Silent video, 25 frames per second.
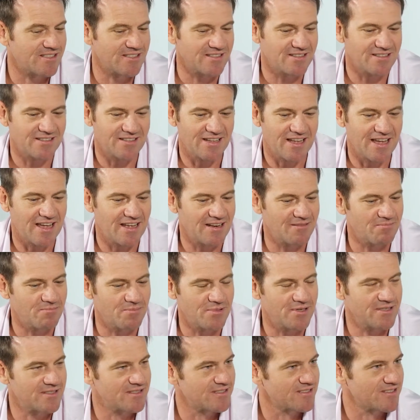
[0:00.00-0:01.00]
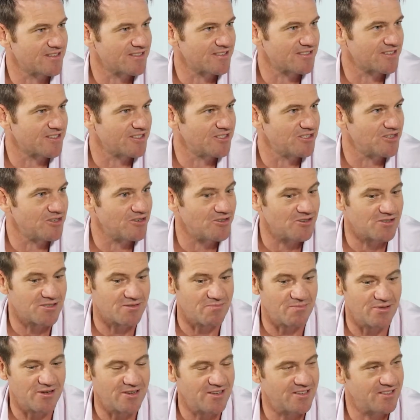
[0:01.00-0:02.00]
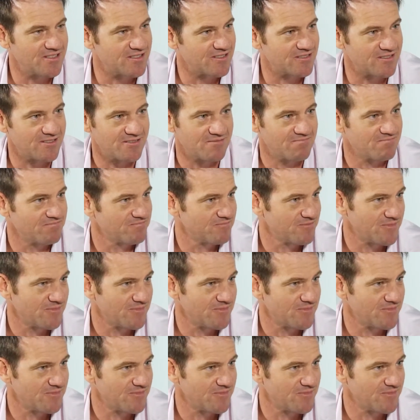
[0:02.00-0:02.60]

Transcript: and businesses can use a piece